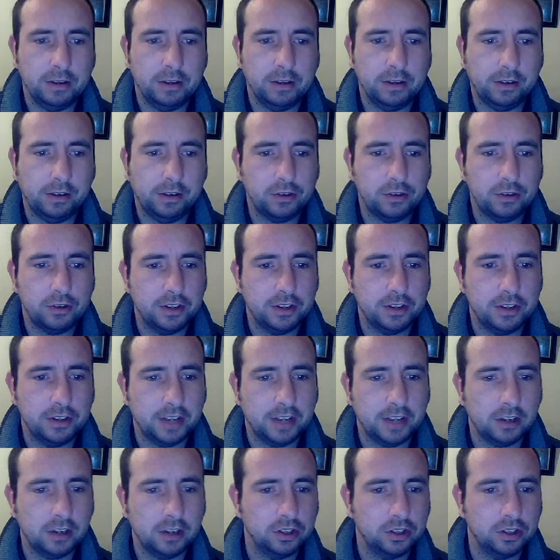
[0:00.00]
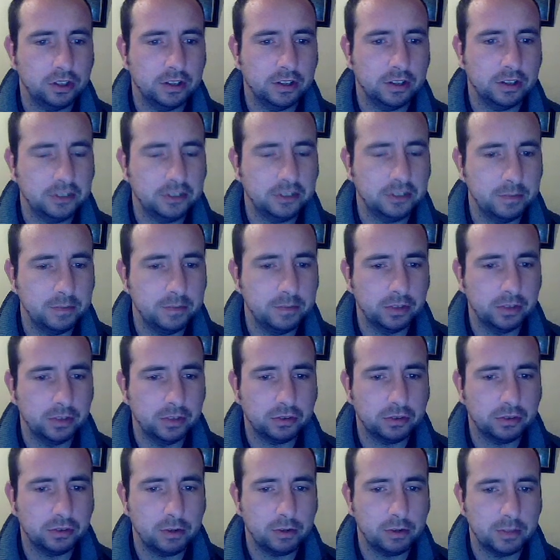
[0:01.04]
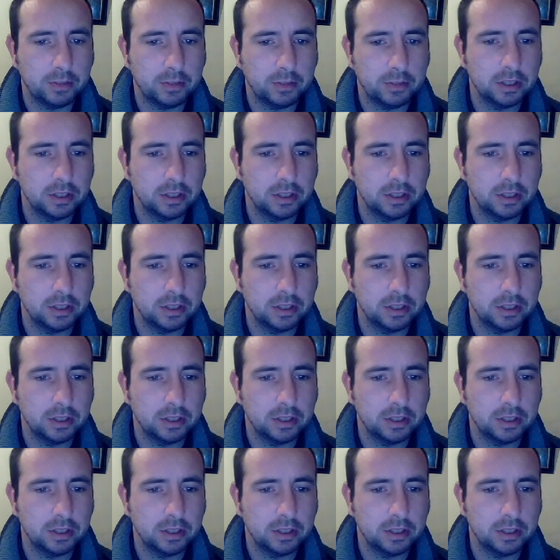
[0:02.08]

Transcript: transaction, a simple script.